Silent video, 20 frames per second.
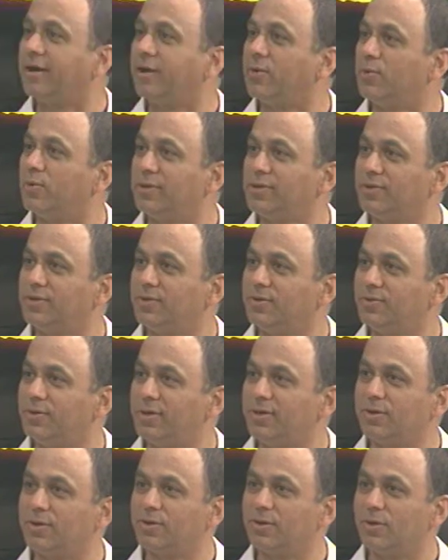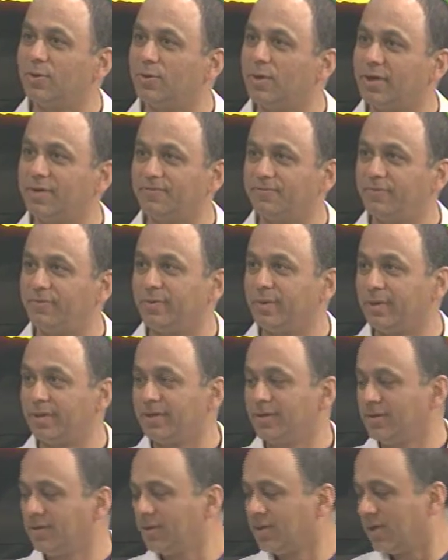it with you when you go
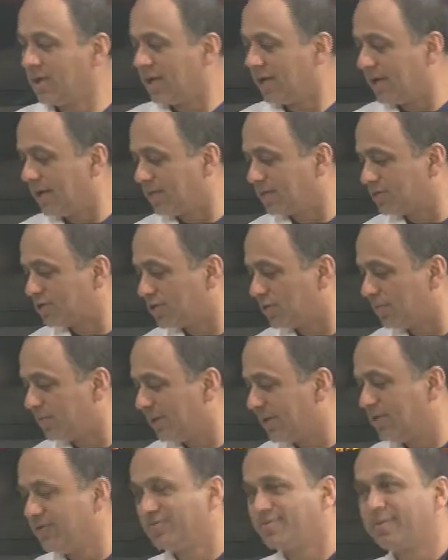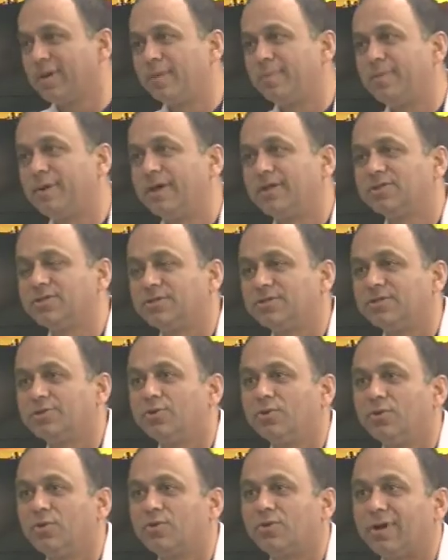everywhere. And so many of my patients
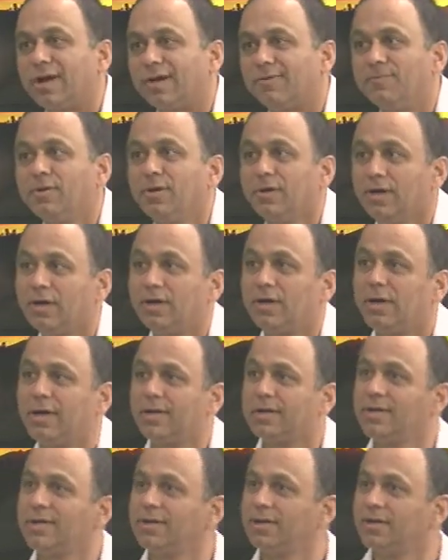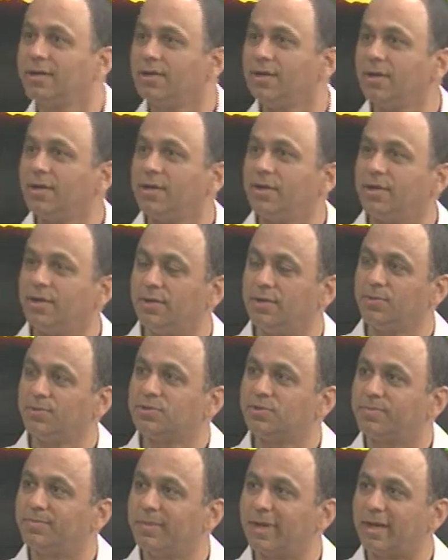who travel a lot
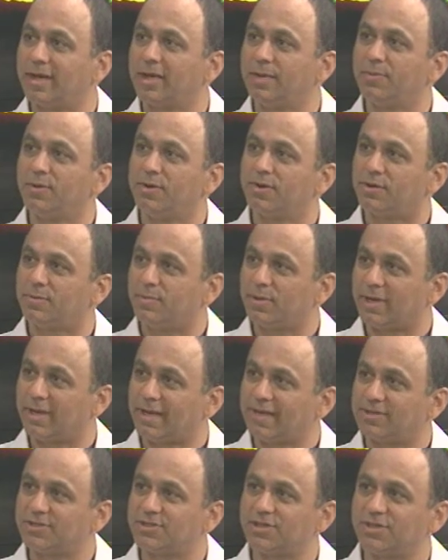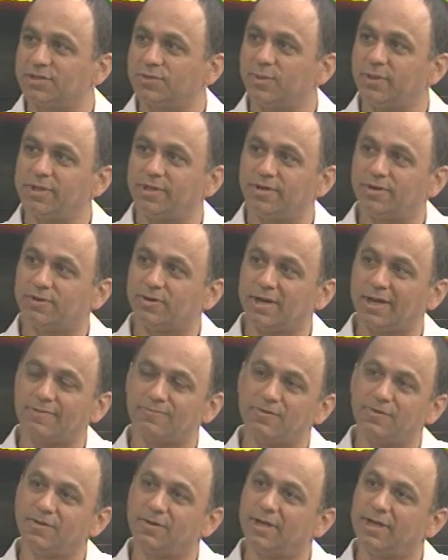use mandibular appliances when they
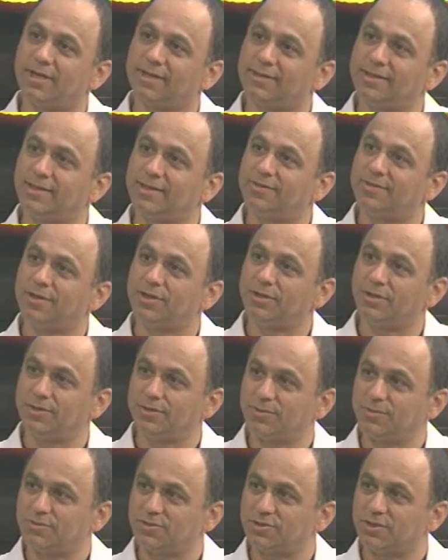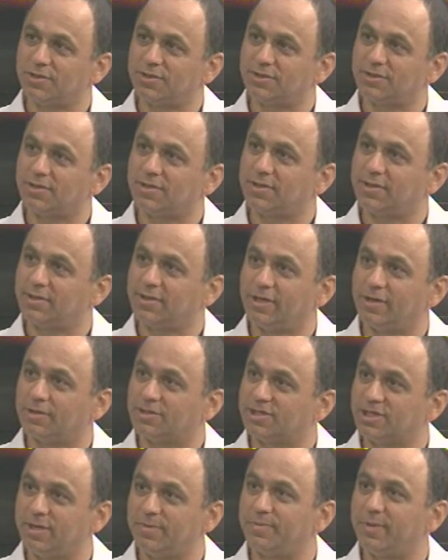travel, and then they use their
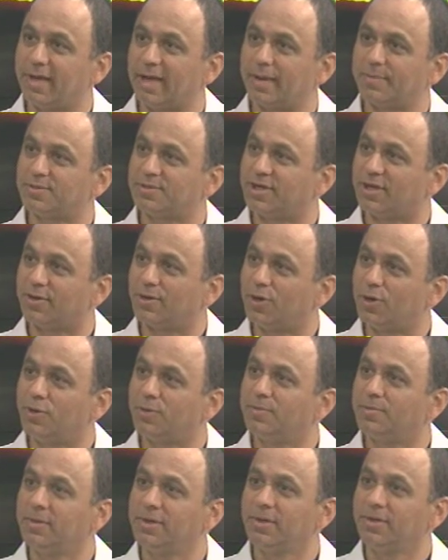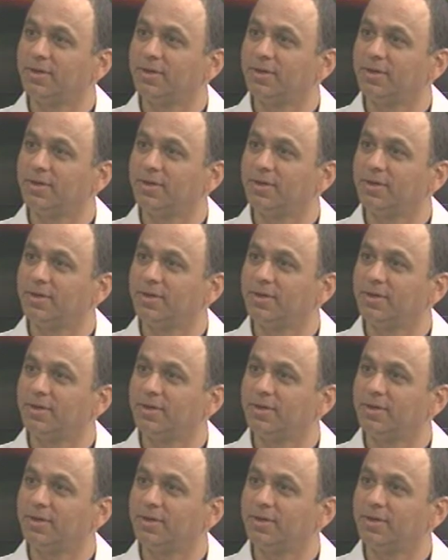CPAPs at home.